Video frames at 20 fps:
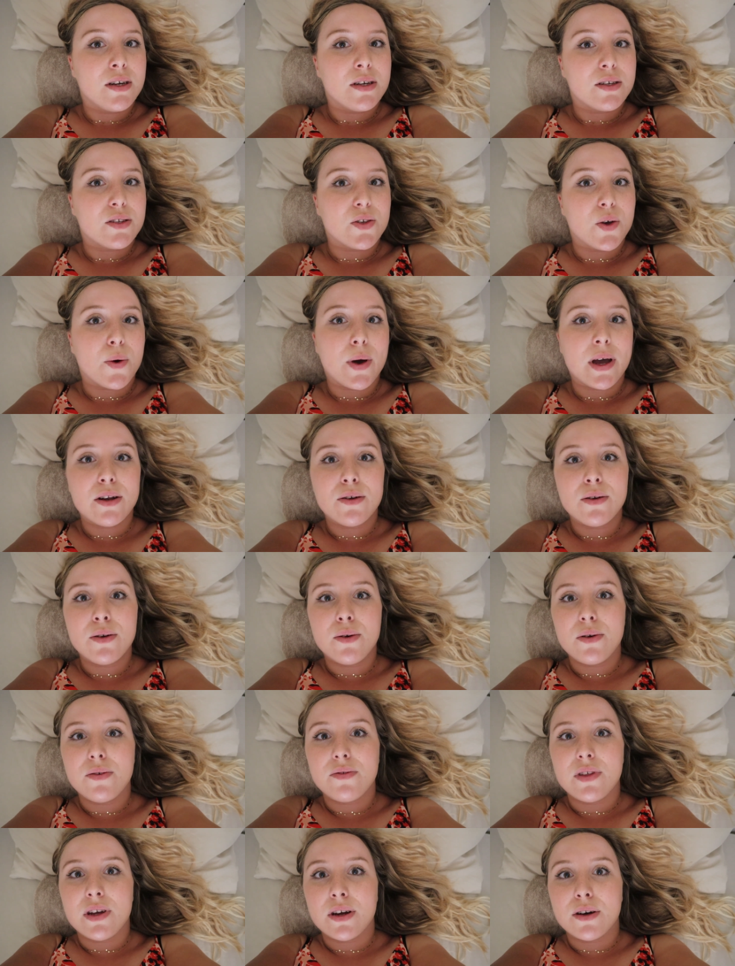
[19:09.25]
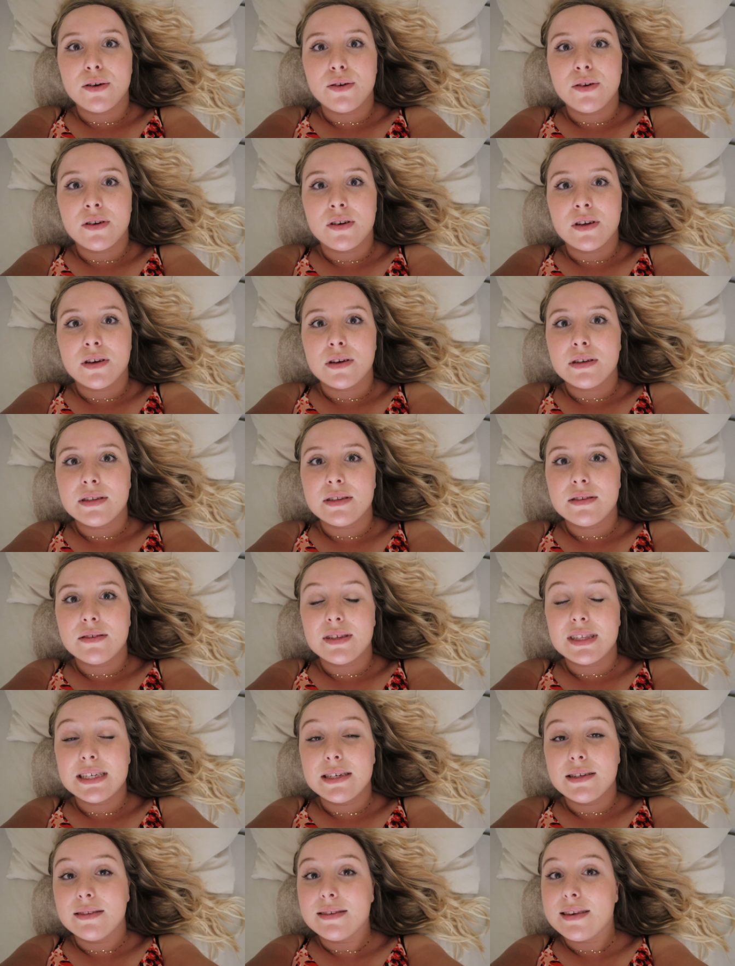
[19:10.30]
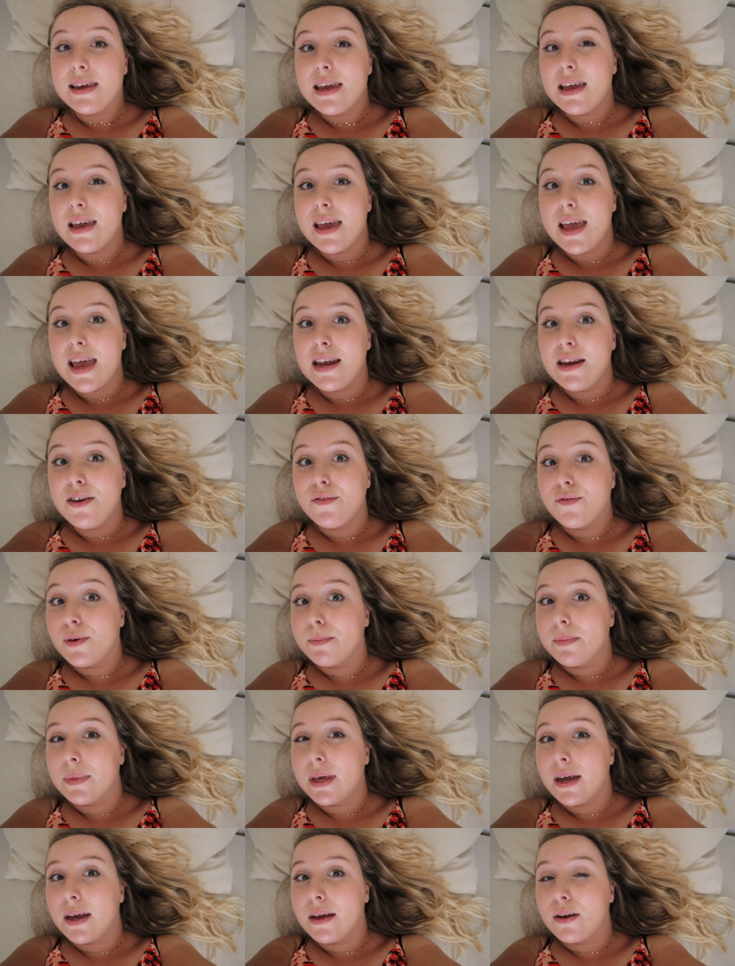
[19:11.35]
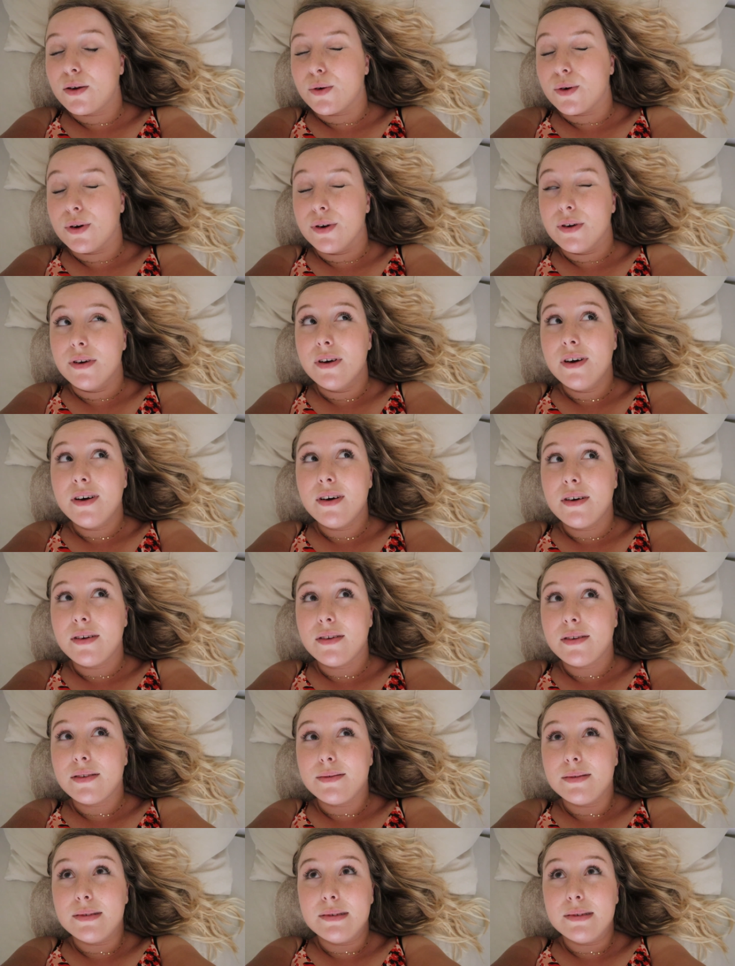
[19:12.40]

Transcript: So I don't know if they are gonna still take any from that or not.